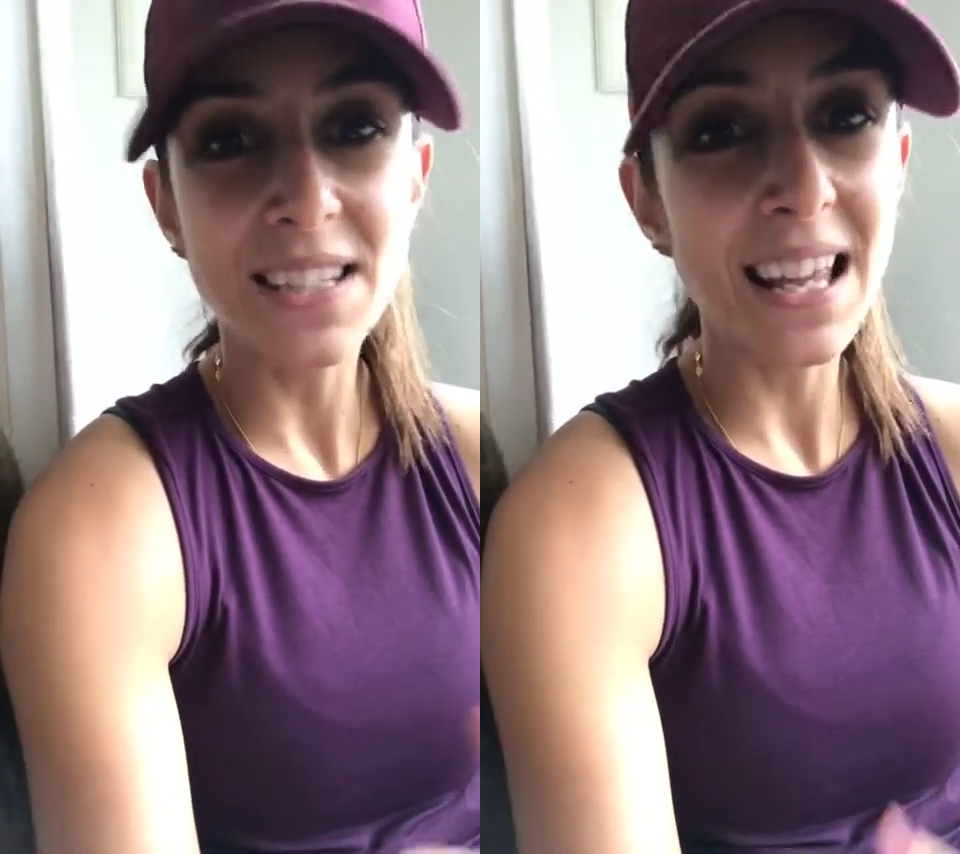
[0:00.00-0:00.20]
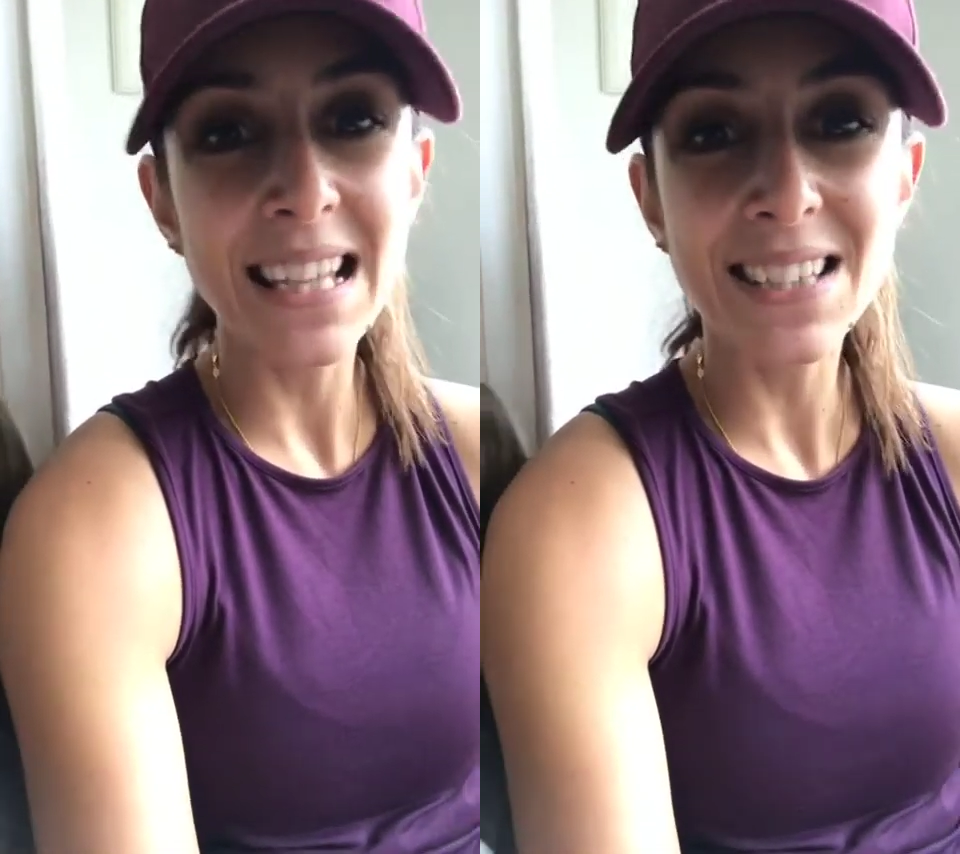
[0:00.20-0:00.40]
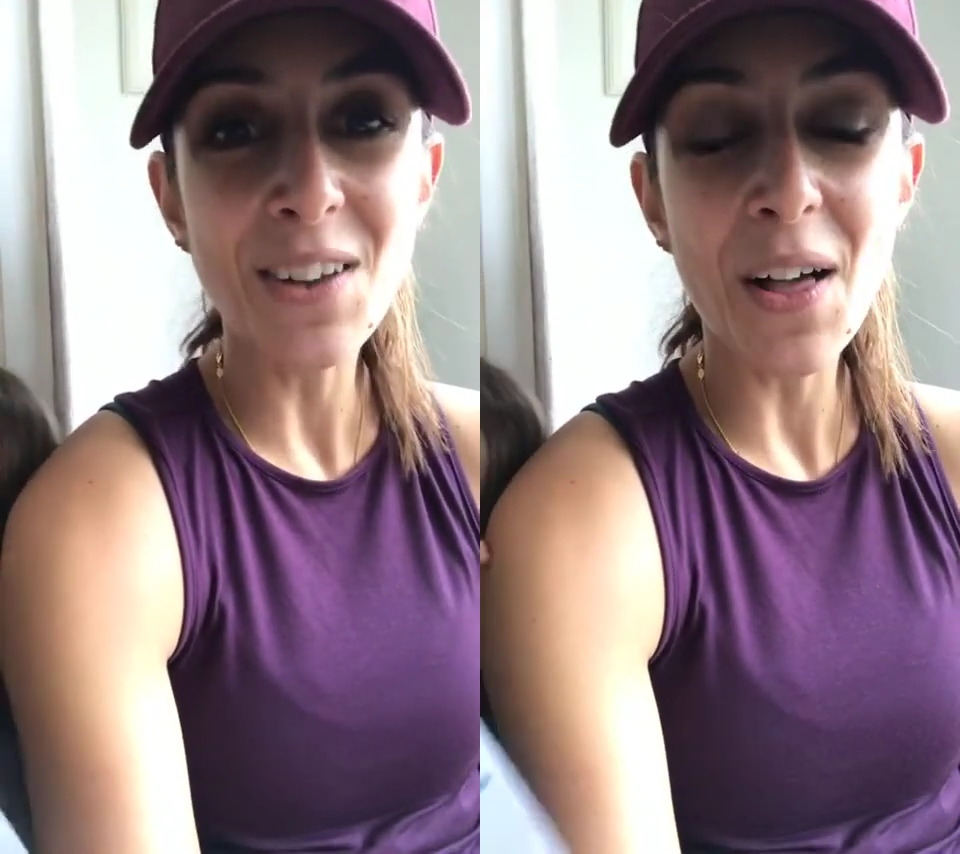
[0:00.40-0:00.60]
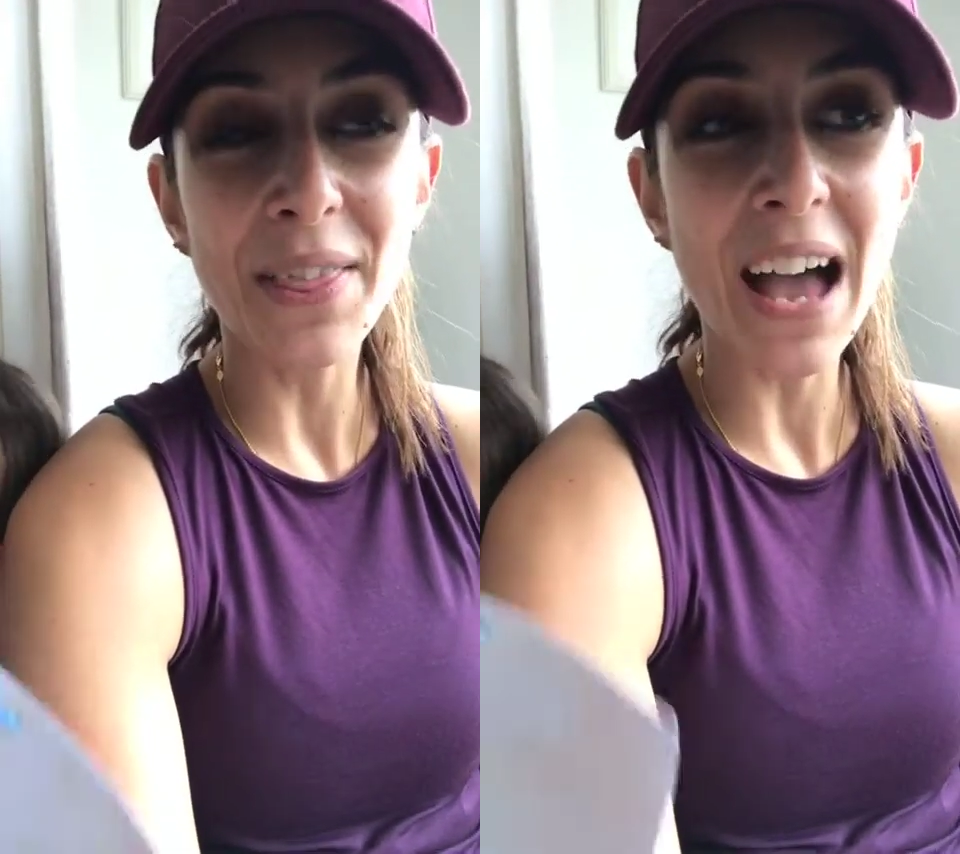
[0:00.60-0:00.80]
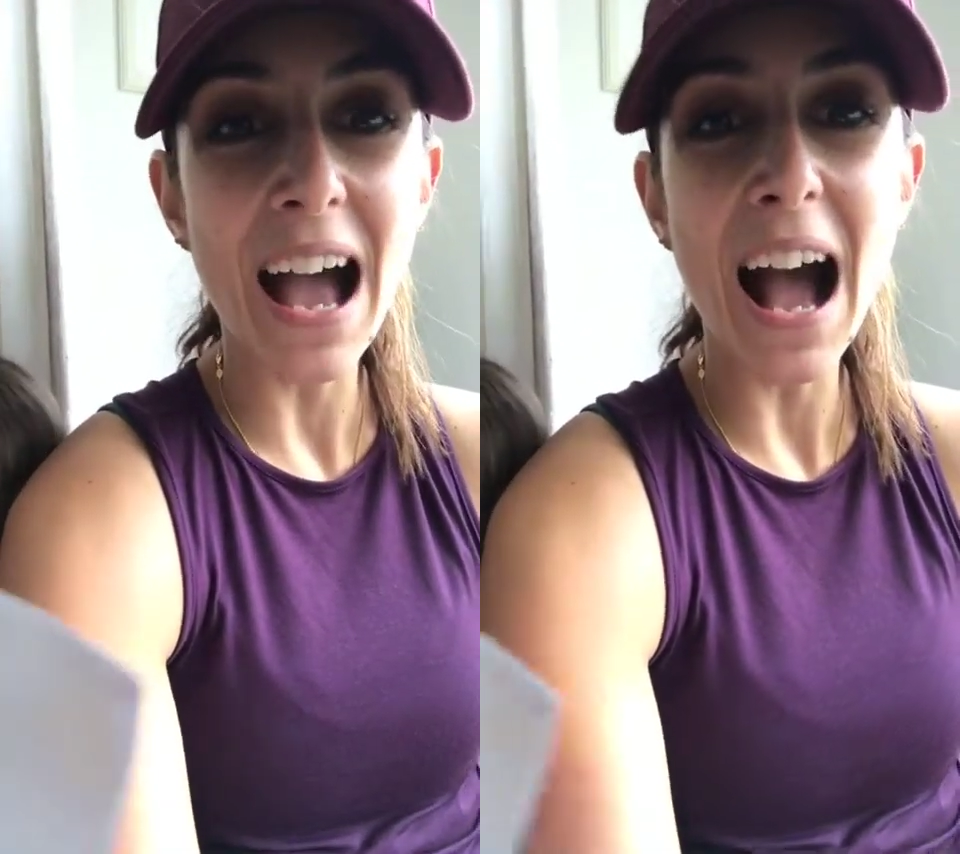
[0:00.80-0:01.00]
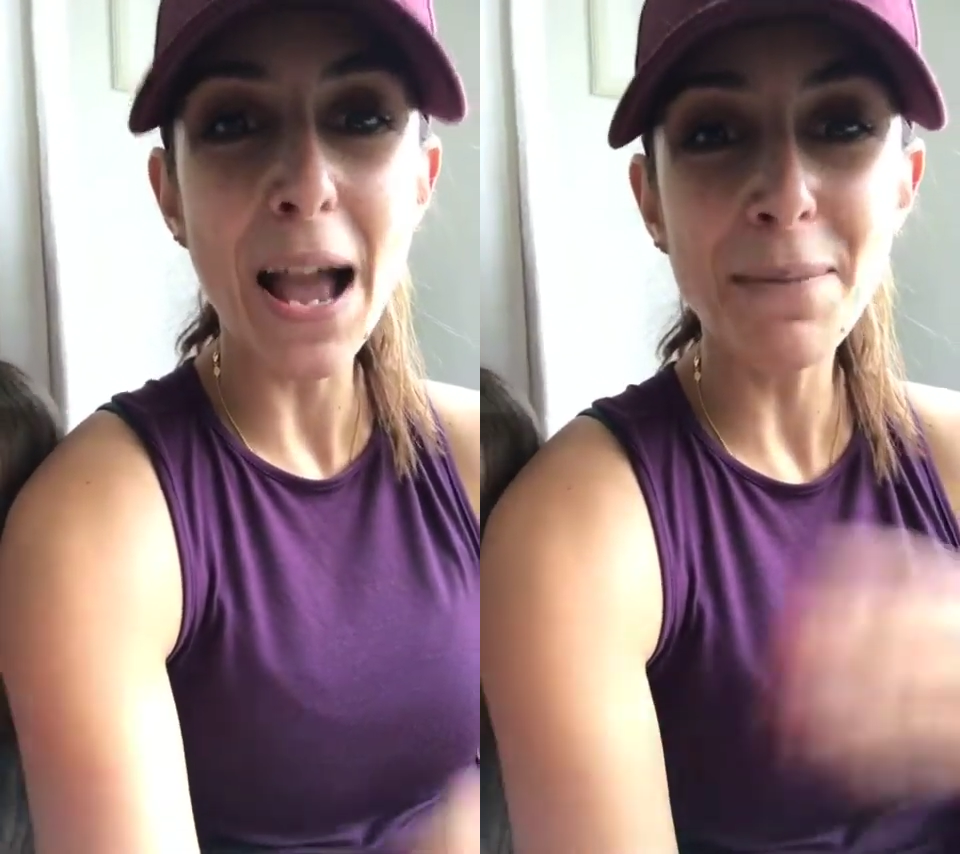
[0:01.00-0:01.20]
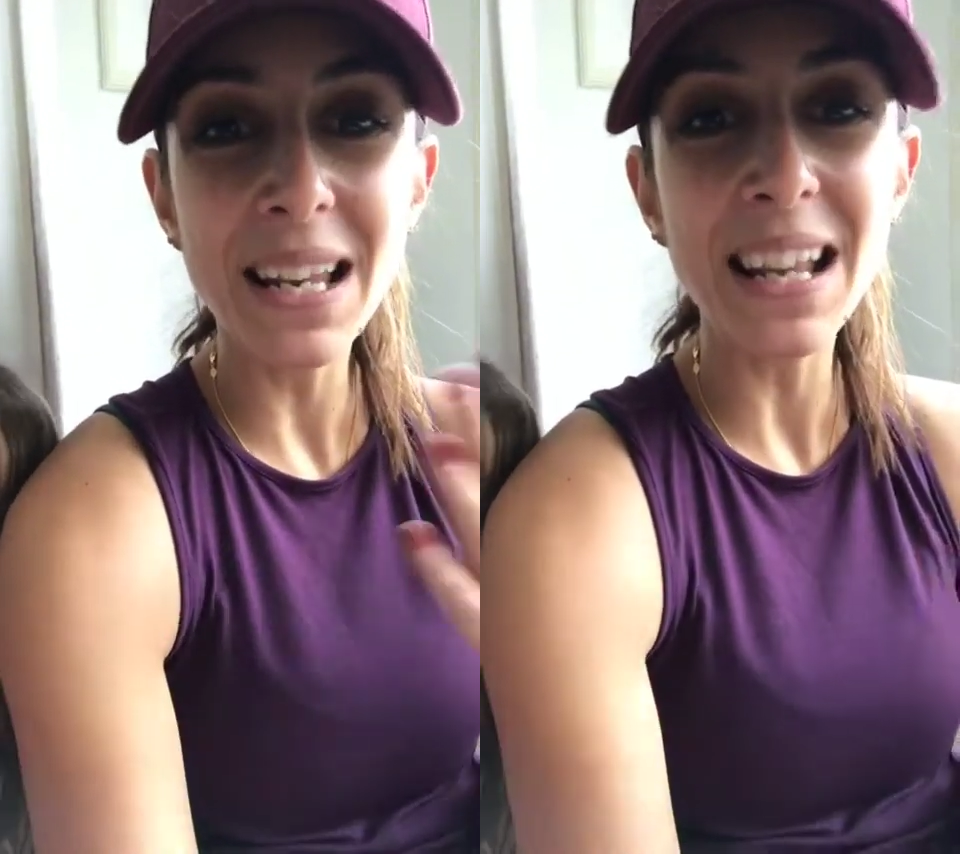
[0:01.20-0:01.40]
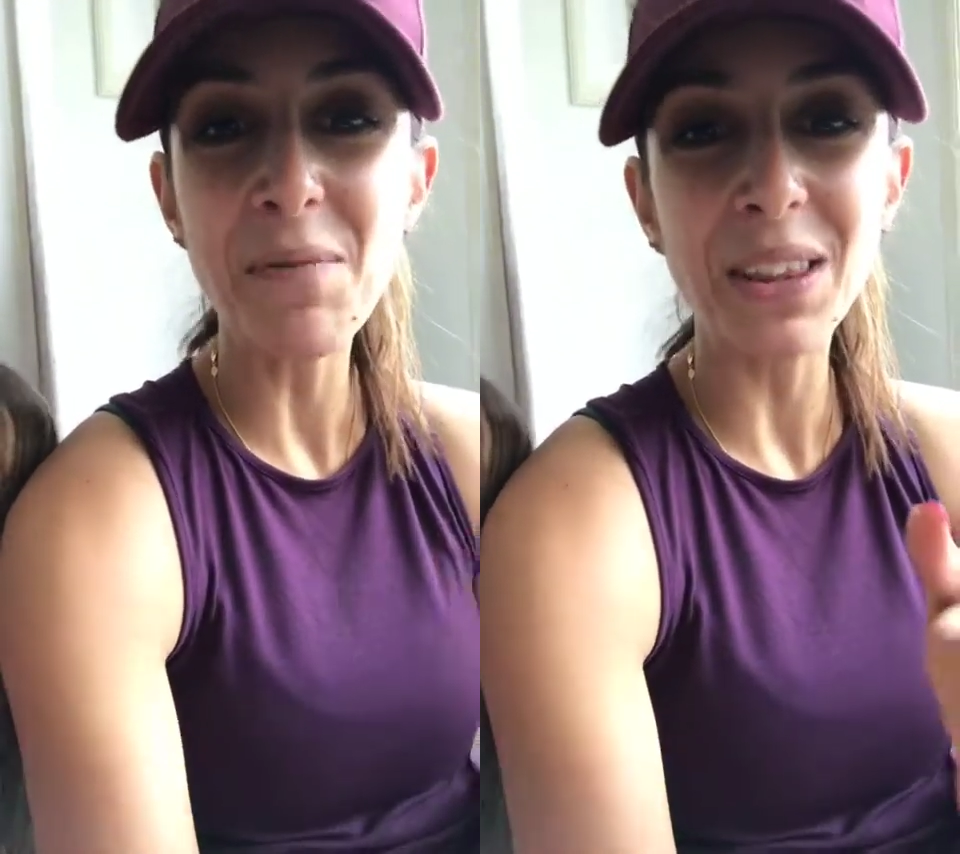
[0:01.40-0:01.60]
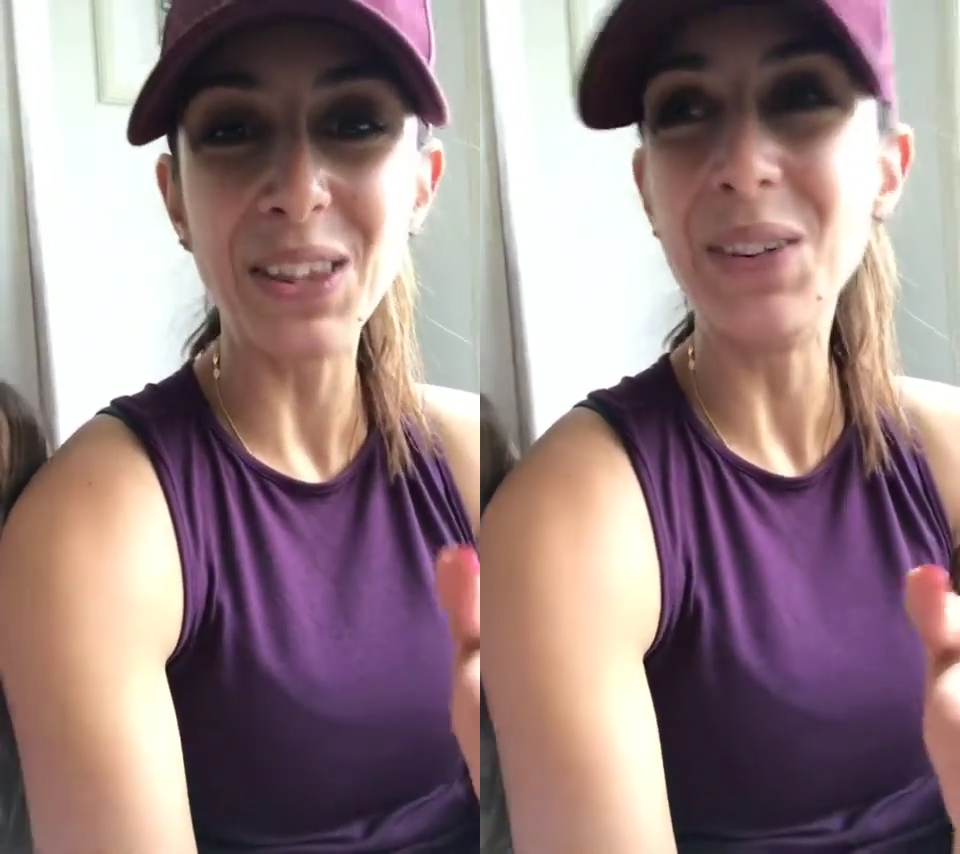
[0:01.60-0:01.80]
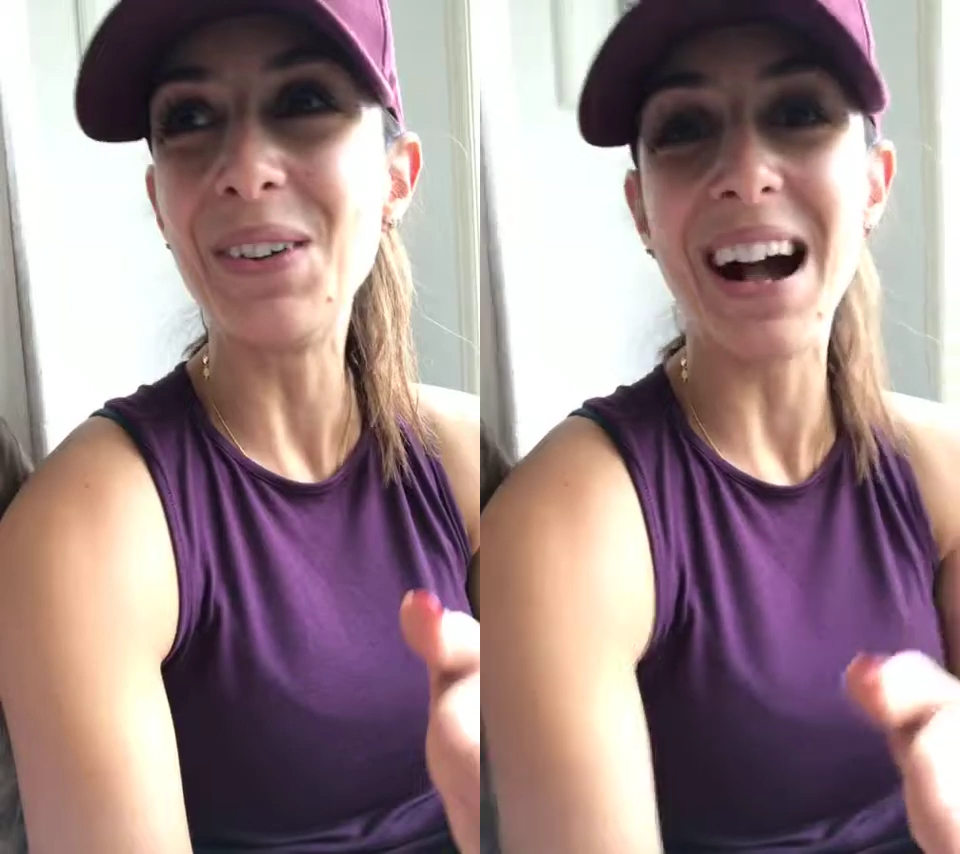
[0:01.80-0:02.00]
it's not that. I'm in it with
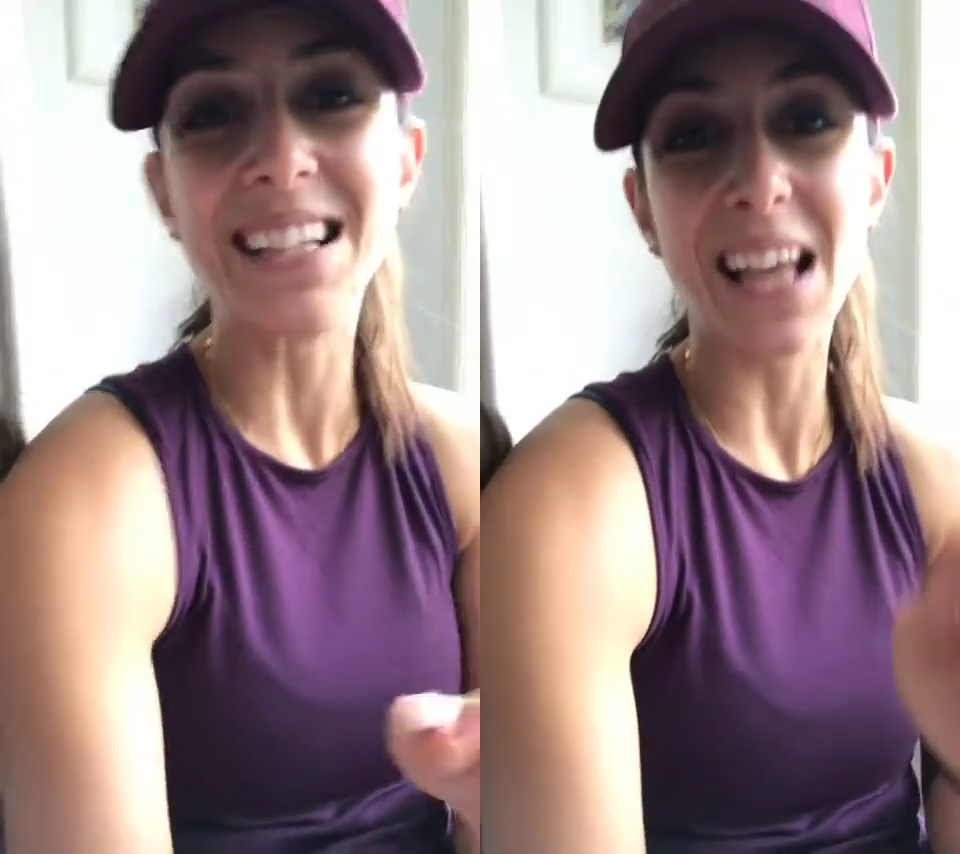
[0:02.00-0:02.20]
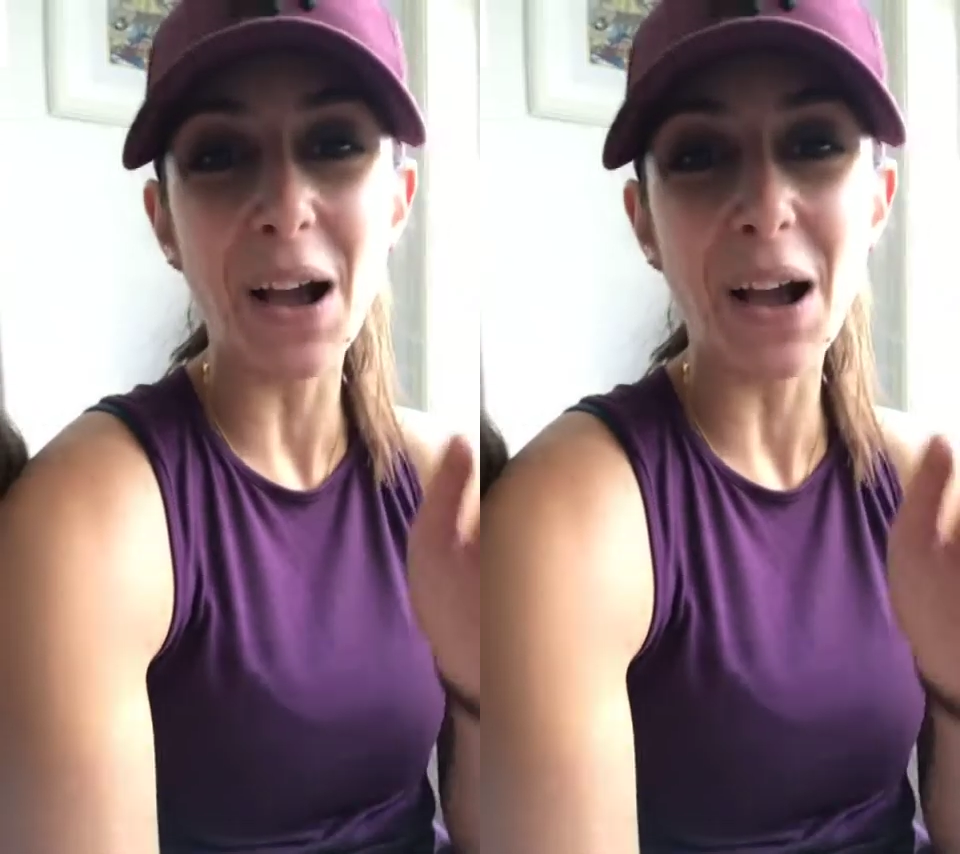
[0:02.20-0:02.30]
you guys.